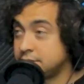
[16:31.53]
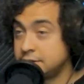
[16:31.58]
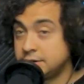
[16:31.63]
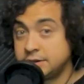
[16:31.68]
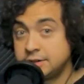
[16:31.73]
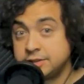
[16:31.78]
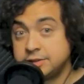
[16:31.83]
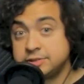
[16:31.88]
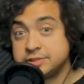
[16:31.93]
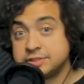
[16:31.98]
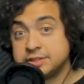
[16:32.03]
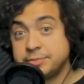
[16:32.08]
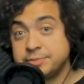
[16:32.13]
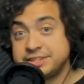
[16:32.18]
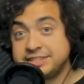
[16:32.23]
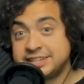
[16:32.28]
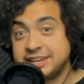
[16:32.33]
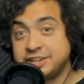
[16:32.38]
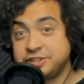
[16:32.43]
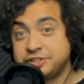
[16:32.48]
There's
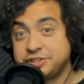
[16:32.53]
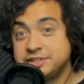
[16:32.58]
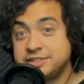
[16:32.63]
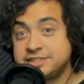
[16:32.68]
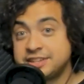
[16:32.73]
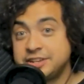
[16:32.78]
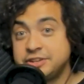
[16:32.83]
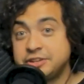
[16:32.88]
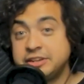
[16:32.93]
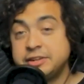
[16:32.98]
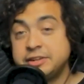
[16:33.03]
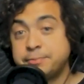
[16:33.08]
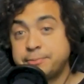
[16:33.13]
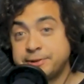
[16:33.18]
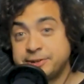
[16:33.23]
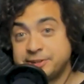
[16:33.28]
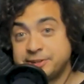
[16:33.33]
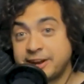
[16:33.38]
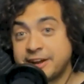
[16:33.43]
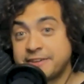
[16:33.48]
limitations, and you need to put
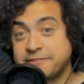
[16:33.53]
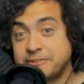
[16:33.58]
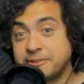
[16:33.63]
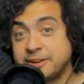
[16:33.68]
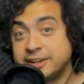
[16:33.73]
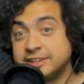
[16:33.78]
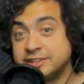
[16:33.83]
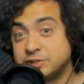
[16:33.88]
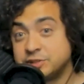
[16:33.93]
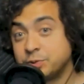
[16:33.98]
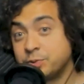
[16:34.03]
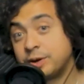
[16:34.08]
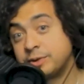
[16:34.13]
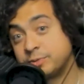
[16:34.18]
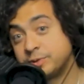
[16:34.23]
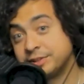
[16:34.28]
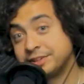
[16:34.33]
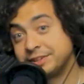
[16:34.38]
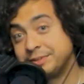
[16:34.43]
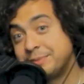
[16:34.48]
your effort into what
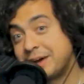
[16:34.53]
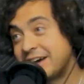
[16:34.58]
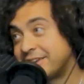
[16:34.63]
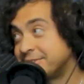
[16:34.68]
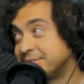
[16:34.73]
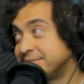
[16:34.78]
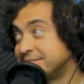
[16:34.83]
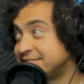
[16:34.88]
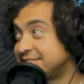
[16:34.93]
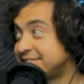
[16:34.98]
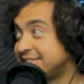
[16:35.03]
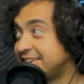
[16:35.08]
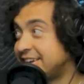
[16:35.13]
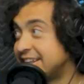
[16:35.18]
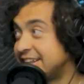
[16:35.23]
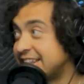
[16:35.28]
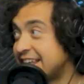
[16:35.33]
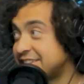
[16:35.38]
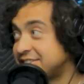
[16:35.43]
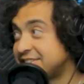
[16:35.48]
really matters.
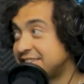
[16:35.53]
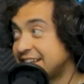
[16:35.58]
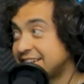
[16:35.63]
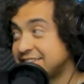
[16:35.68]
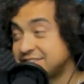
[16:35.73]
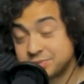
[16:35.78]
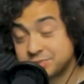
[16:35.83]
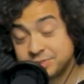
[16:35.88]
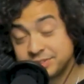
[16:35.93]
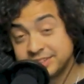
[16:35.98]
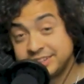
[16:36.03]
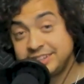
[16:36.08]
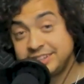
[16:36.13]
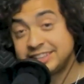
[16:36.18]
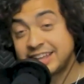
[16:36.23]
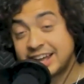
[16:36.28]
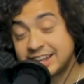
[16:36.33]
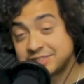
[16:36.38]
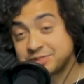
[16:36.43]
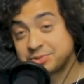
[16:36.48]
And that's that's really
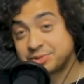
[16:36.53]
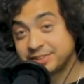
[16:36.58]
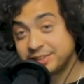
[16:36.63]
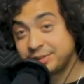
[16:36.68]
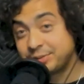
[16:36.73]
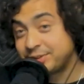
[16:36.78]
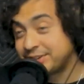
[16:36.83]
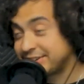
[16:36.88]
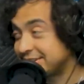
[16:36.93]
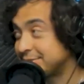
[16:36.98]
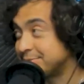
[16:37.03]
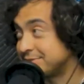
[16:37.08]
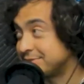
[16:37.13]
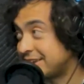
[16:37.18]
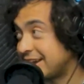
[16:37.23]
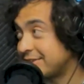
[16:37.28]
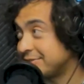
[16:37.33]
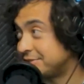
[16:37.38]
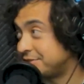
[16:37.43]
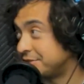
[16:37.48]
that's really what it comes
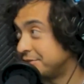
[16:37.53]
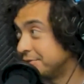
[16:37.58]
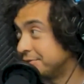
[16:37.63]
down to